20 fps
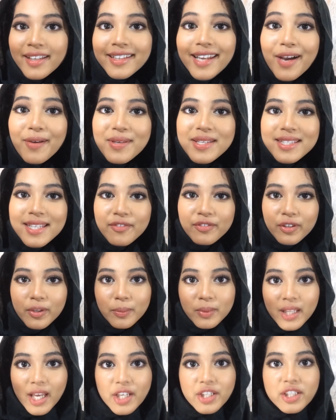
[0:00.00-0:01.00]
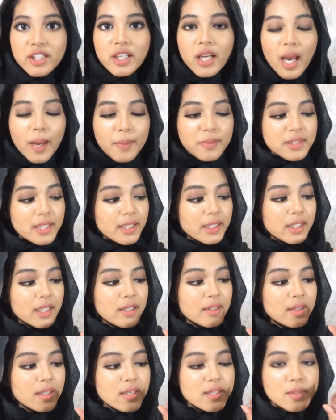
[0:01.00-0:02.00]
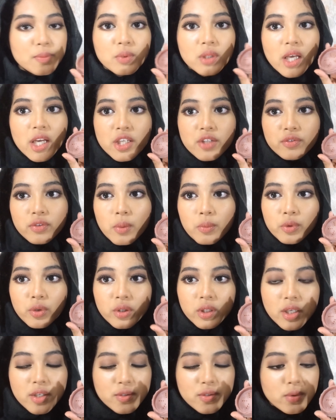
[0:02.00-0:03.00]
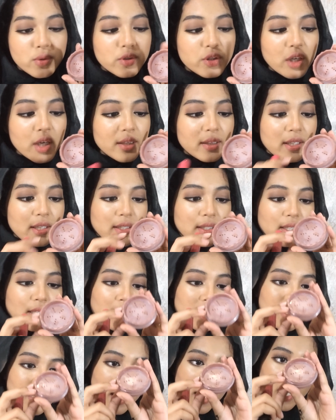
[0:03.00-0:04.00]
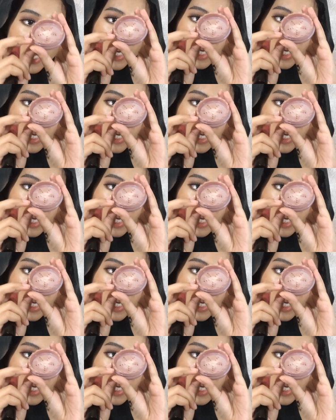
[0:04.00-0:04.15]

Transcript: Now it's time for blusher. I'm taking this blush from Ronasutra. This is